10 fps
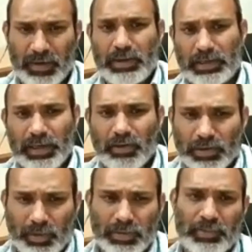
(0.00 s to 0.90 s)
Section 8 talks
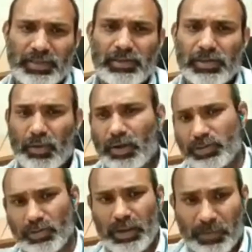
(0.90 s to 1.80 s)
about the presidency small cause
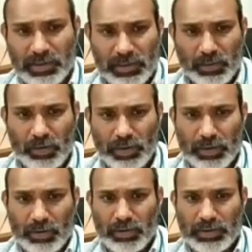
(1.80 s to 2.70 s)
code. Presidency small cause
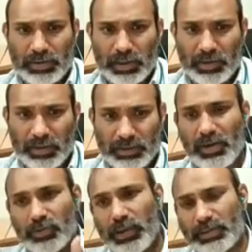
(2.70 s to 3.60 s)
code is nothing but it is similar
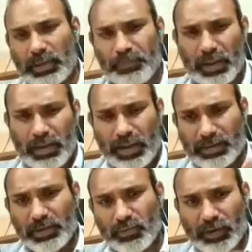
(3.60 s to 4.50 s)
to the
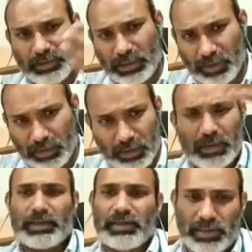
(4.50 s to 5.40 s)
exemption what has been given in the
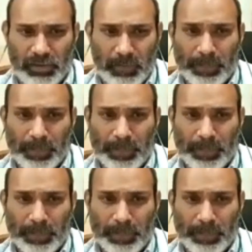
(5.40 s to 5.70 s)
section 7.